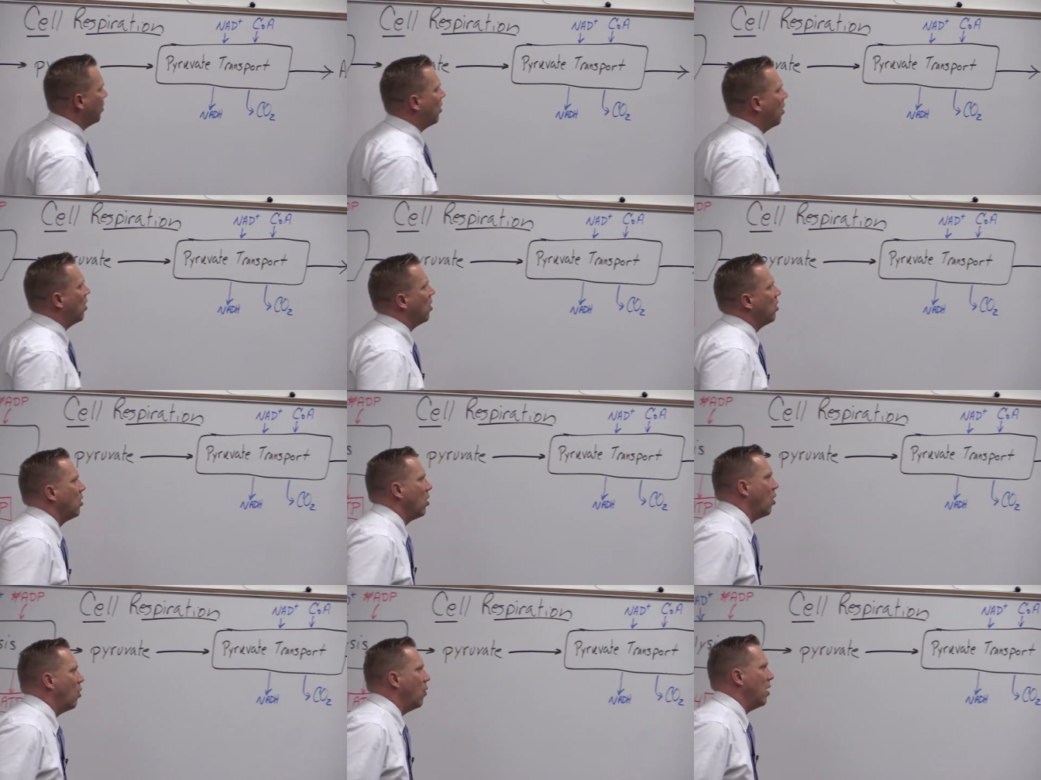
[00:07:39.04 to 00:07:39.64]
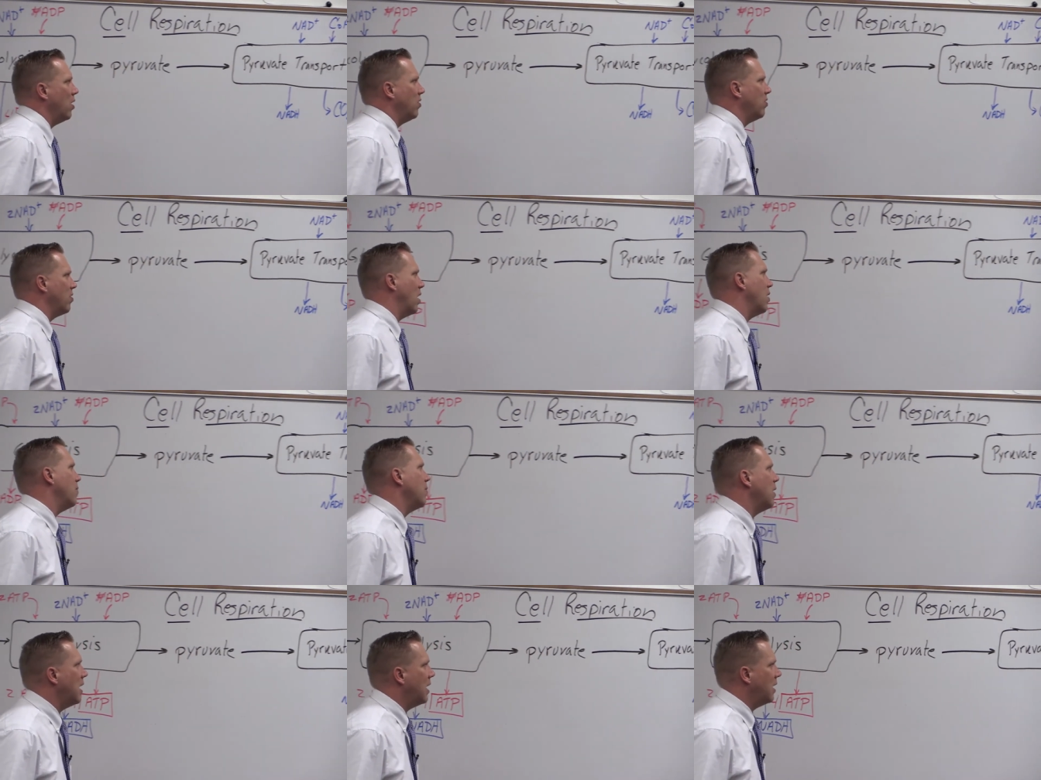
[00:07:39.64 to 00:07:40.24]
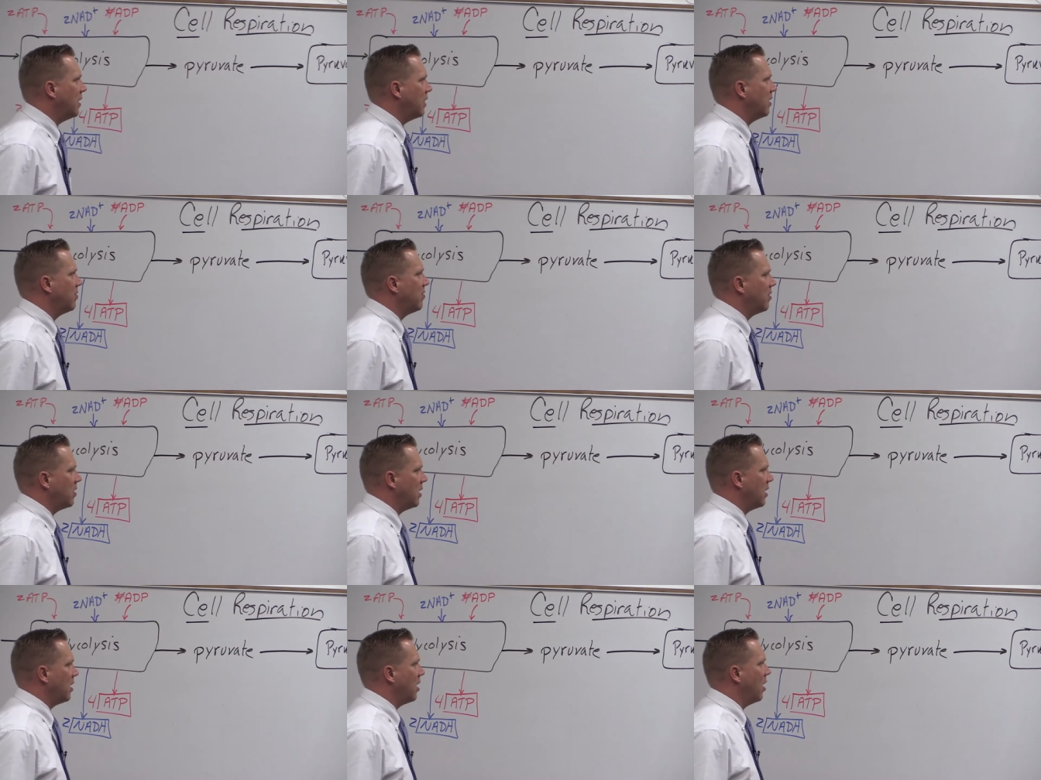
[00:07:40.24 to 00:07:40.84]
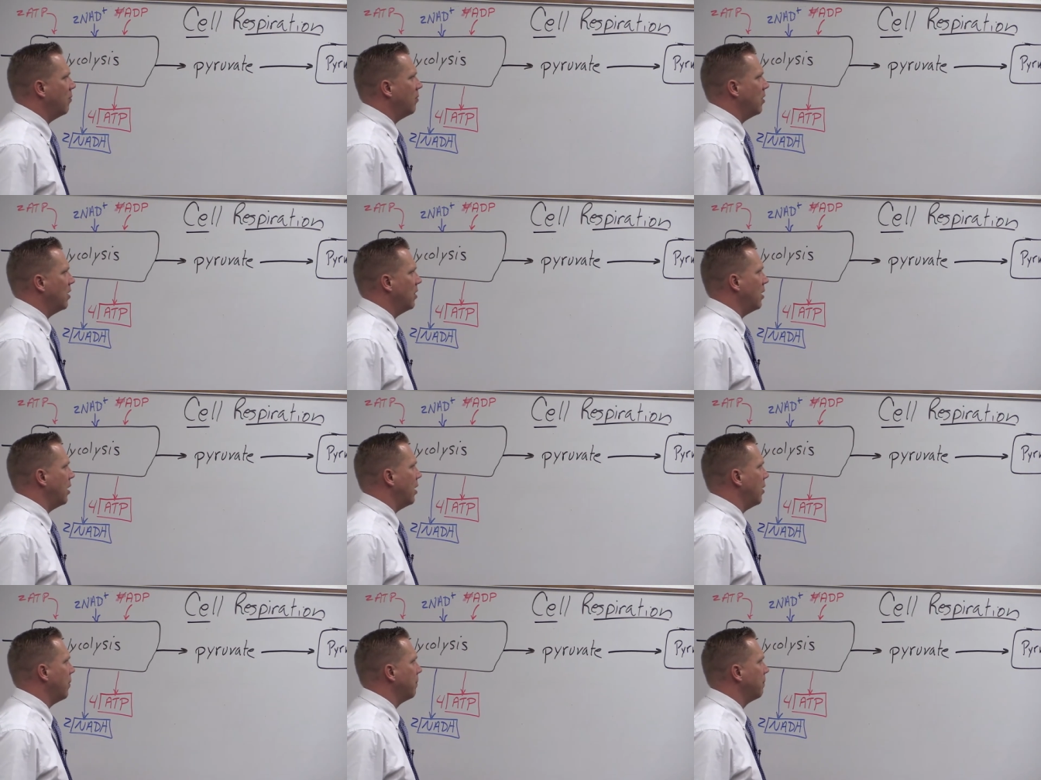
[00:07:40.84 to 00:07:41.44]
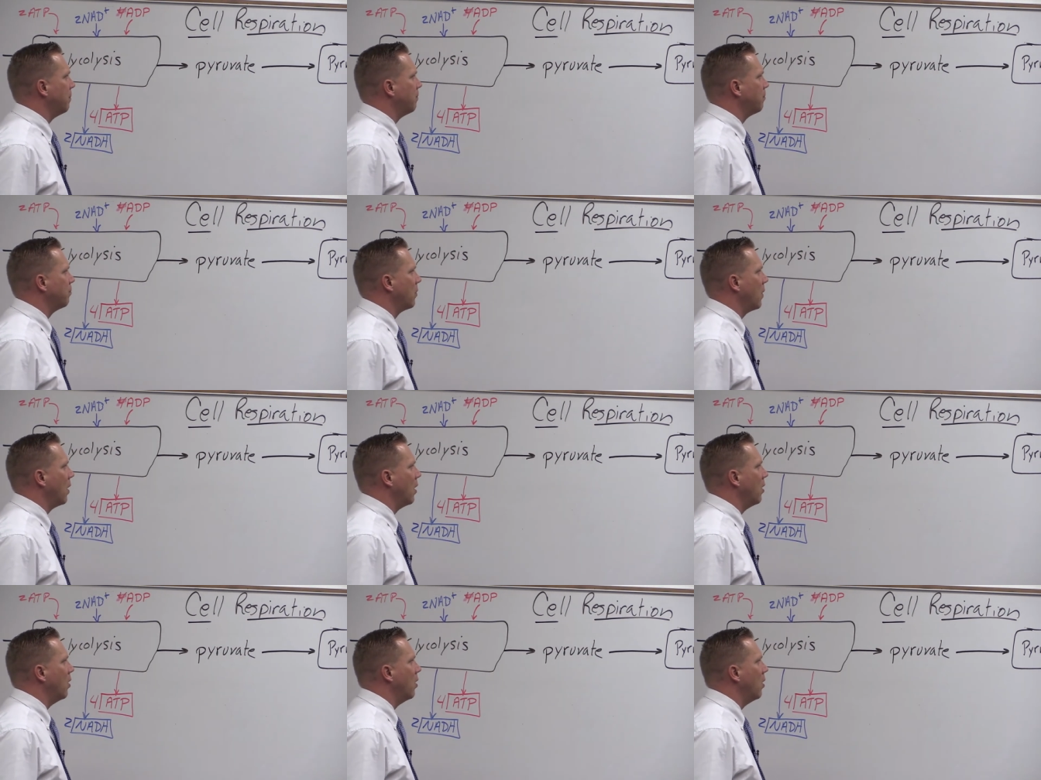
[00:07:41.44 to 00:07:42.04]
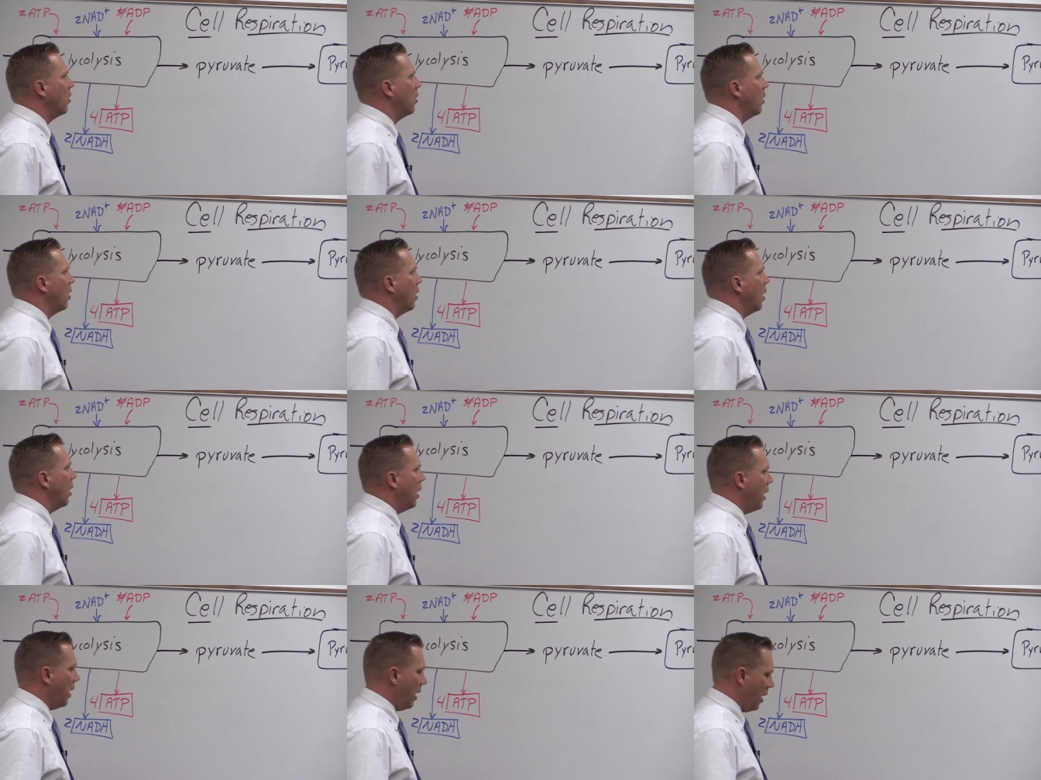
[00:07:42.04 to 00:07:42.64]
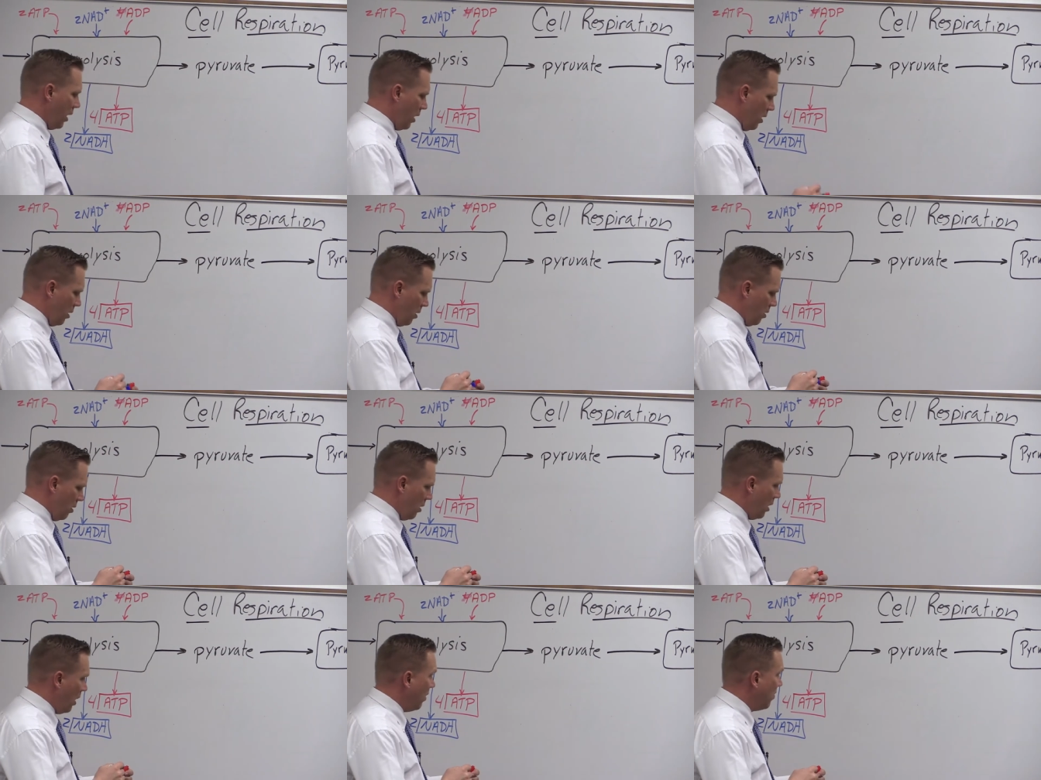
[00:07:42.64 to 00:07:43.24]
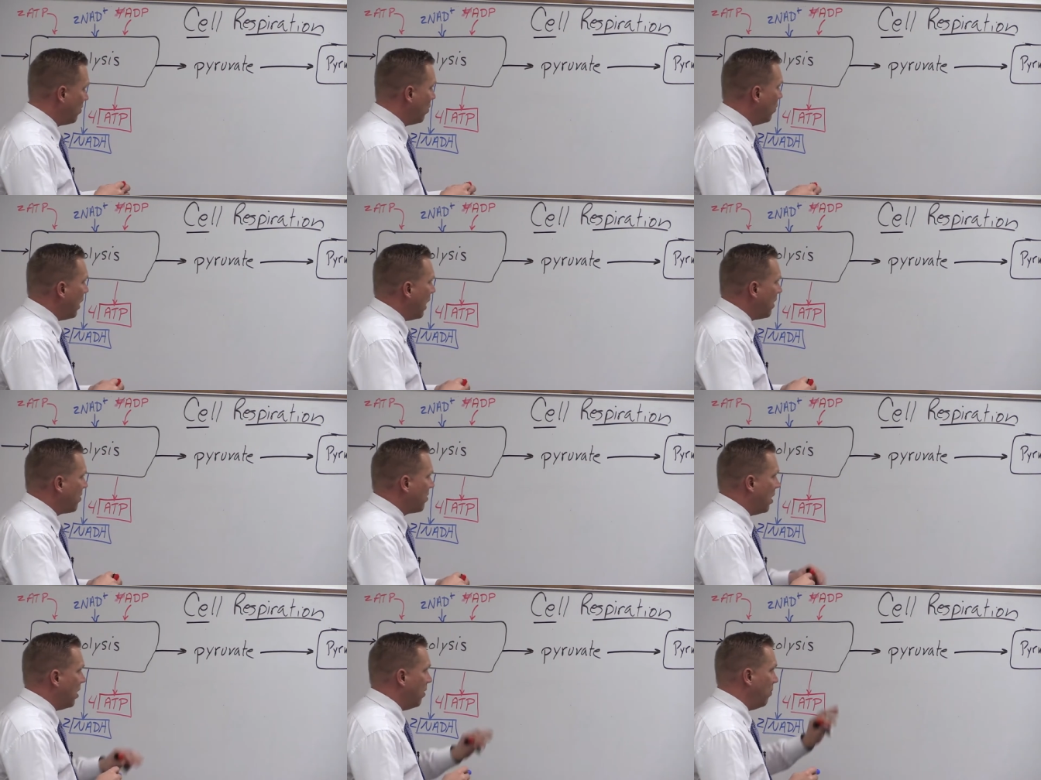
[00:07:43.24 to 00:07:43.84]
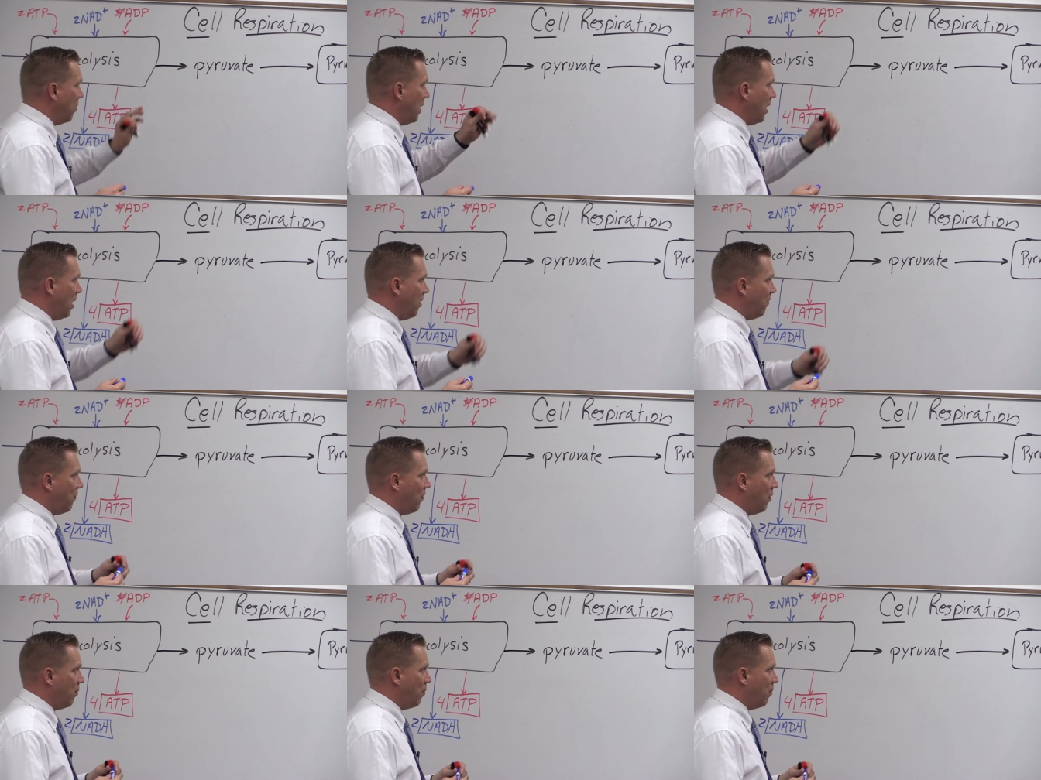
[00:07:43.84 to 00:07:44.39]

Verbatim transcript: called coenzyme A that's going to come in there. Uh, and so that's going to be it for